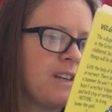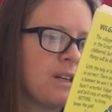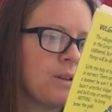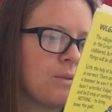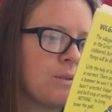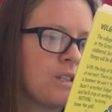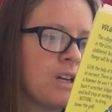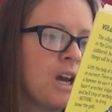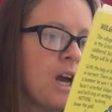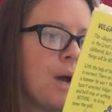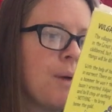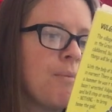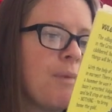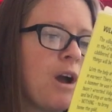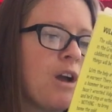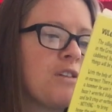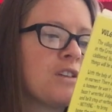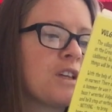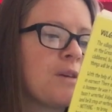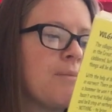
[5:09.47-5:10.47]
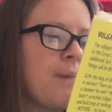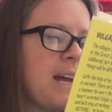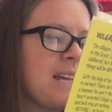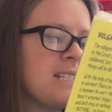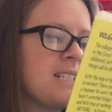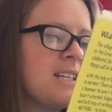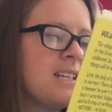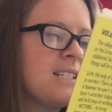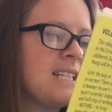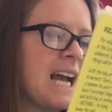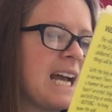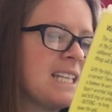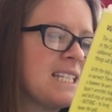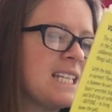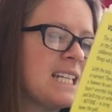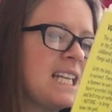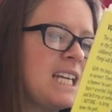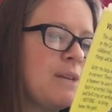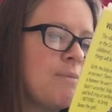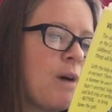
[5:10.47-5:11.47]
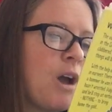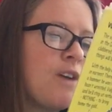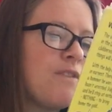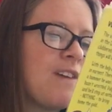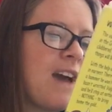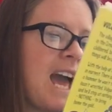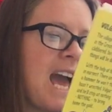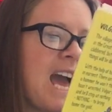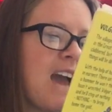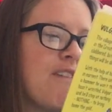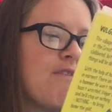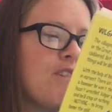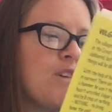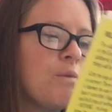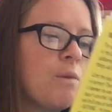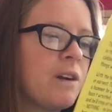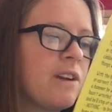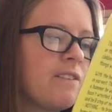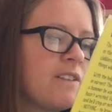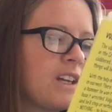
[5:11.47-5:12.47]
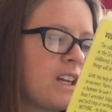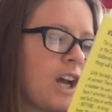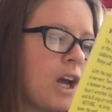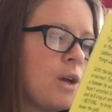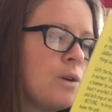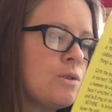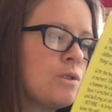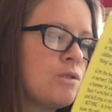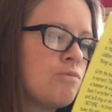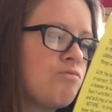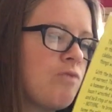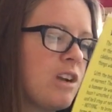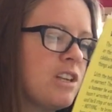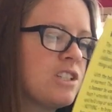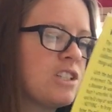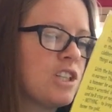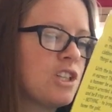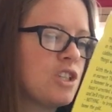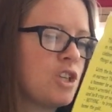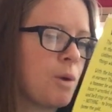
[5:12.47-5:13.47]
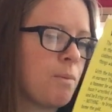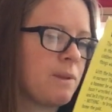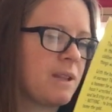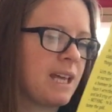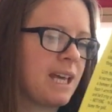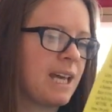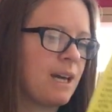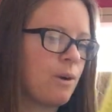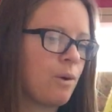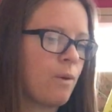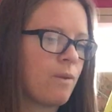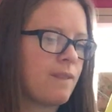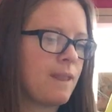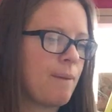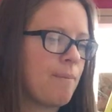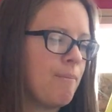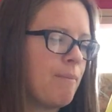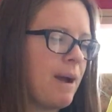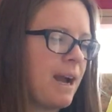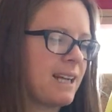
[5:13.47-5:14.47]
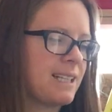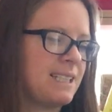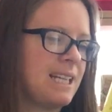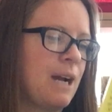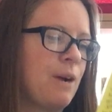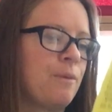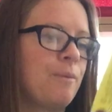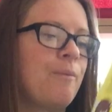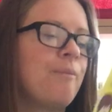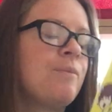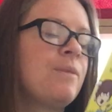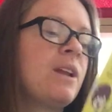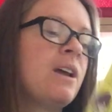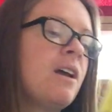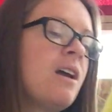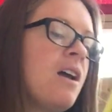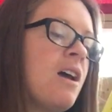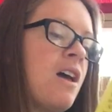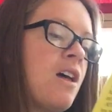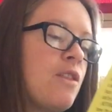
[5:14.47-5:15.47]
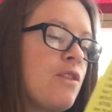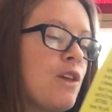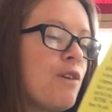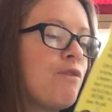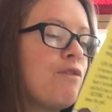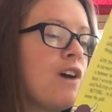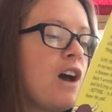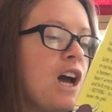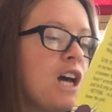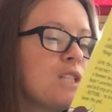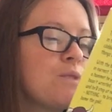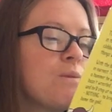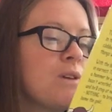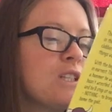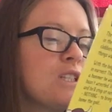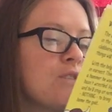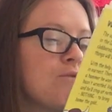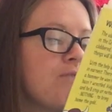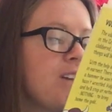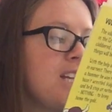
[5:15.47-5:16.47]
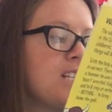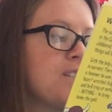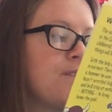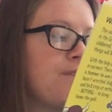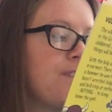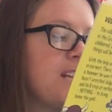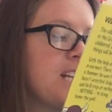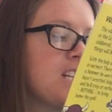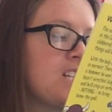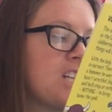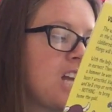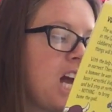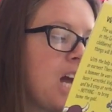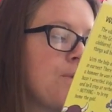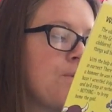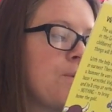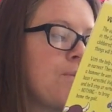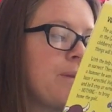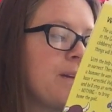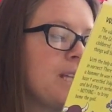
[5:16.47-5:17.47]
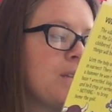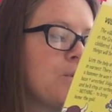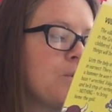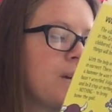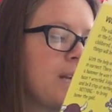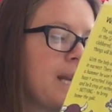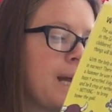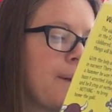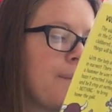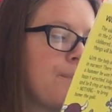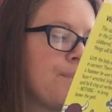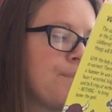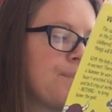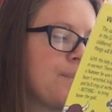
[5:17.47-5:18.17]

field. Both competitors had to leap over every one of the goats, run to the top of the hill, then back down. The first one to reach the finish line would be the winner.